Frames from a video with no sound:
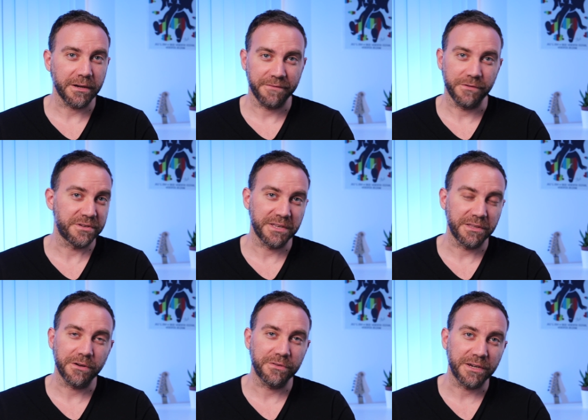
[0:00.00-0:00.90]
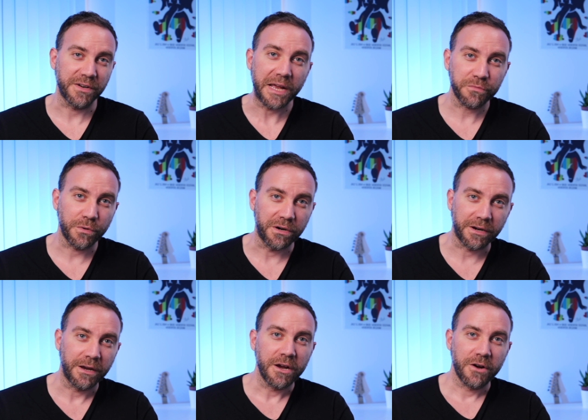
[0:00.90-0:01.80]
if you're sitting on their
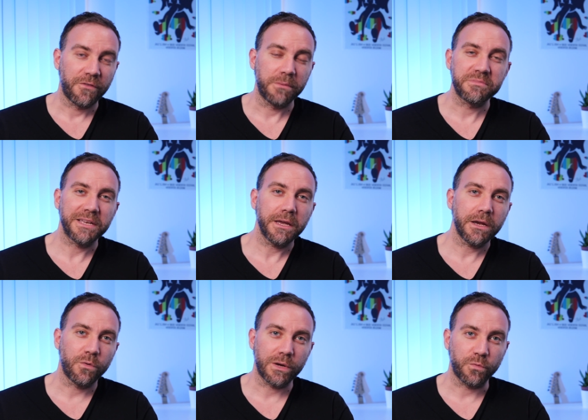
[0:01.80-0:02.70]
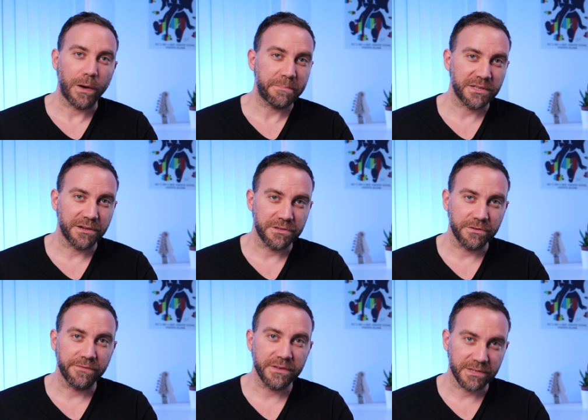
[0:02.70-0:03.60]
network, from seeing what websites
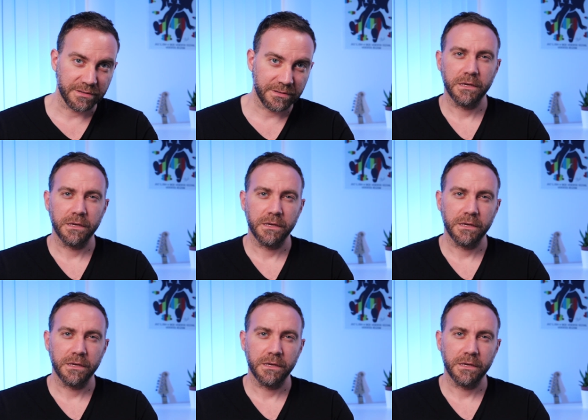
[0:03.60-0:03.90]
you visit.